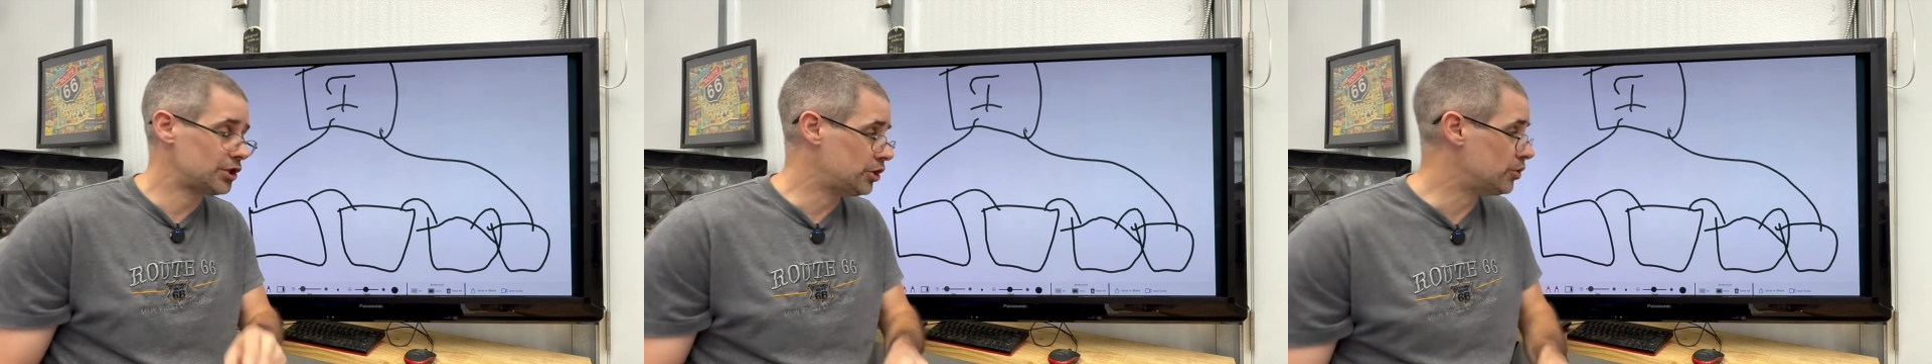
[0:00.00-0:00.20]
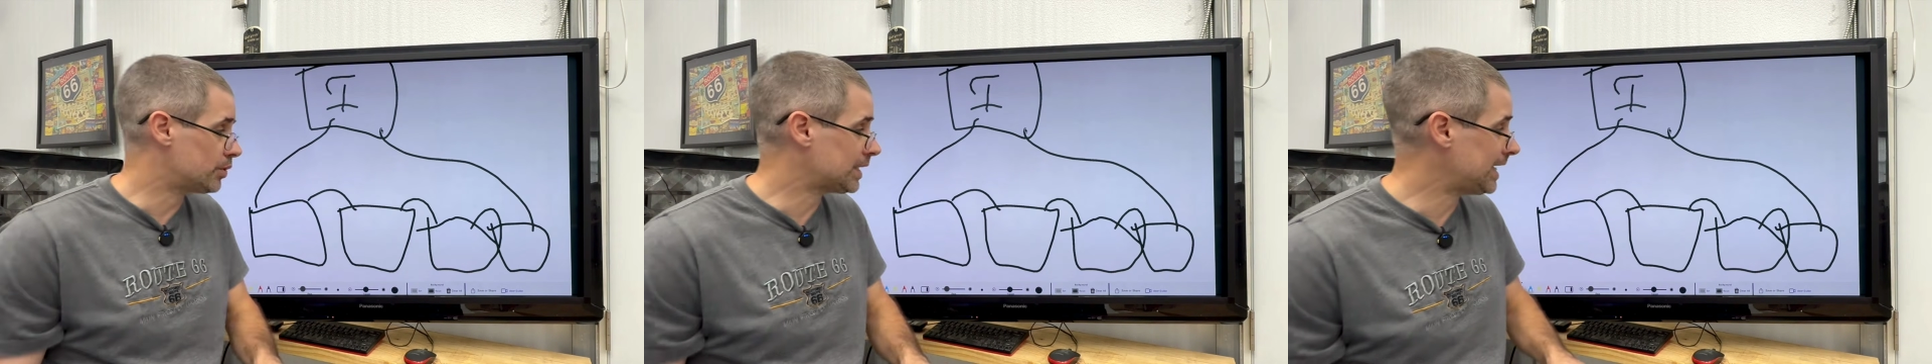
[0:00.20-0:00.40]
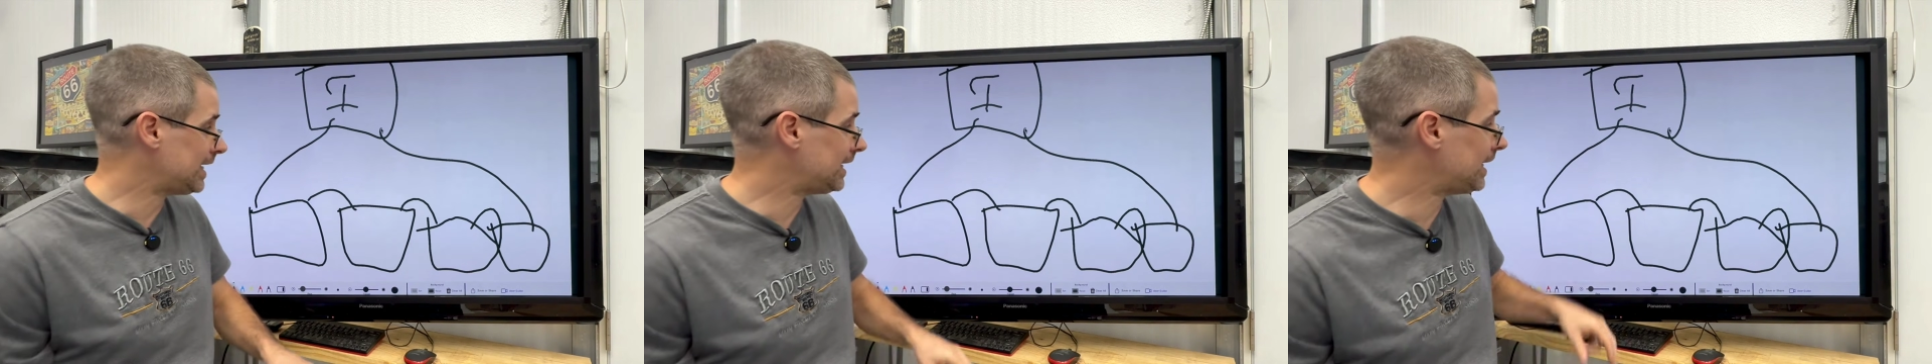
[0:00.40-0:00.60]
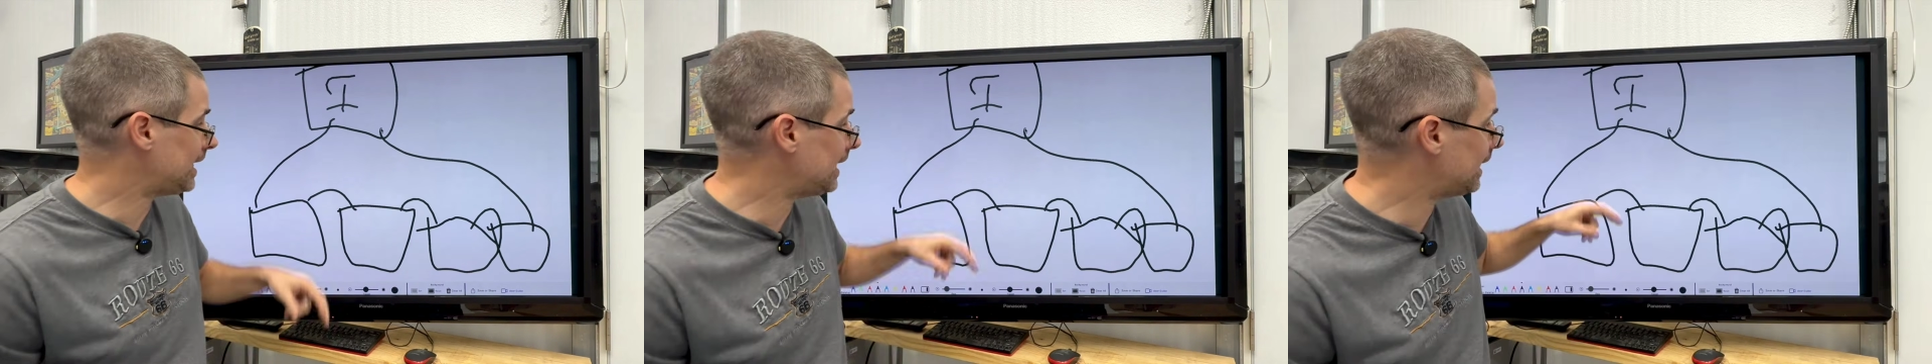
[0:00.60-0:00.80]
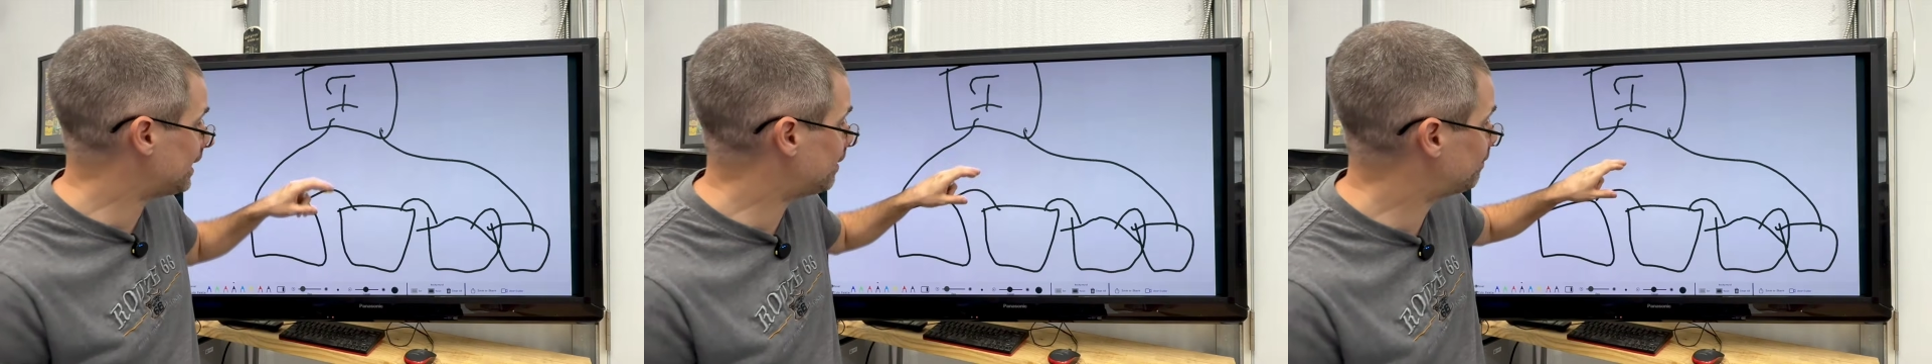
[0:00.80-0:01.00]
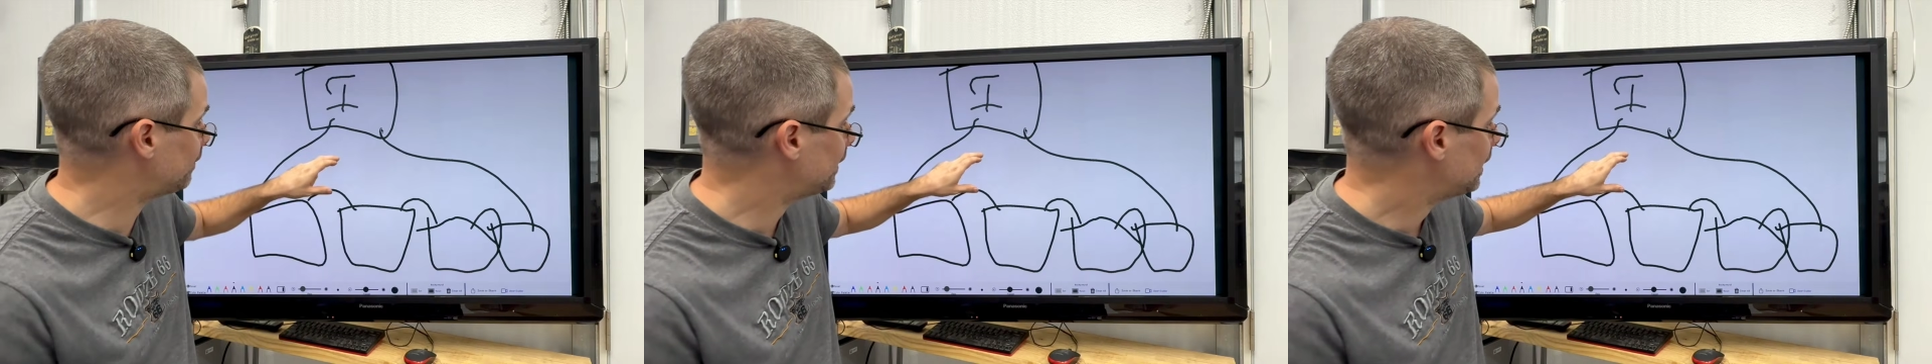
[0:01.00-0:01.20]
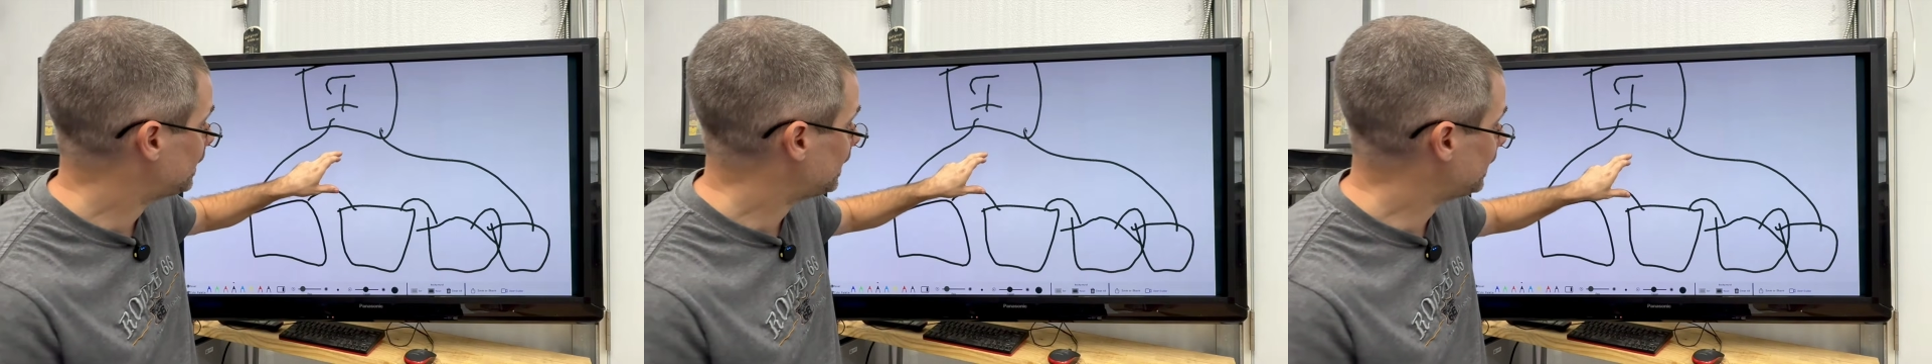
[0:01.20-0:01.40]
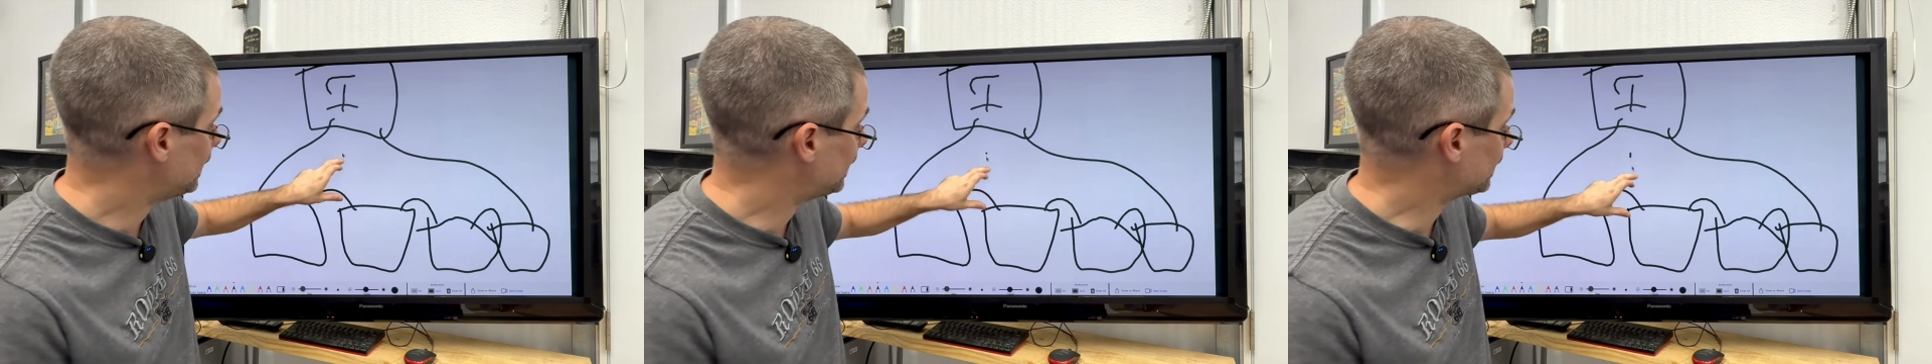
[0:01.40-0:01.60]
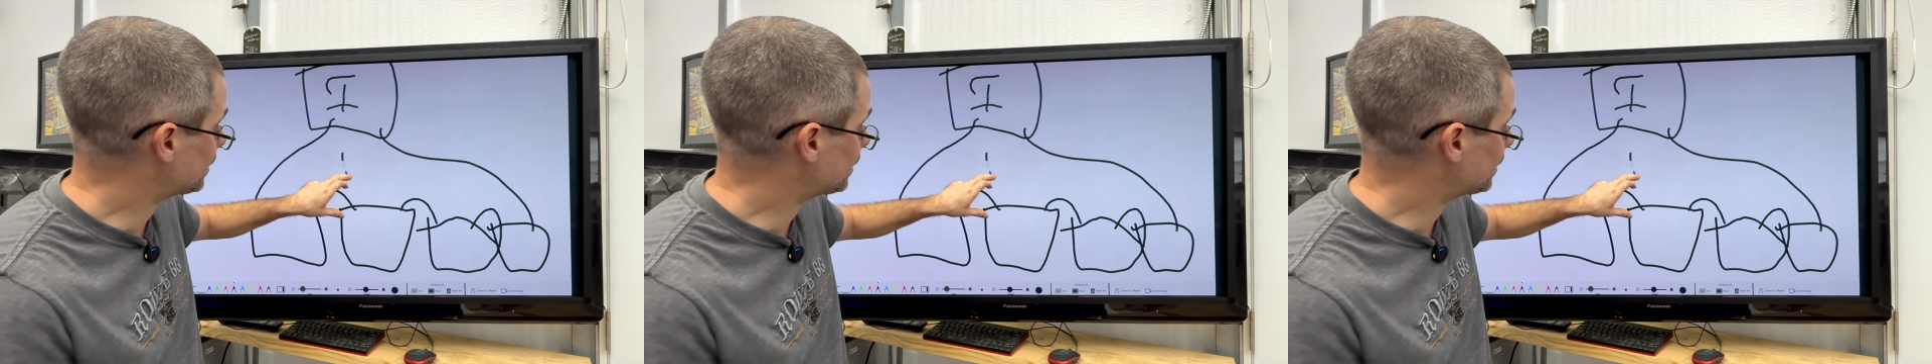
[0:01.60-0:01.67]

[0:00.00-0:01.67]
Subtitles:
You can have an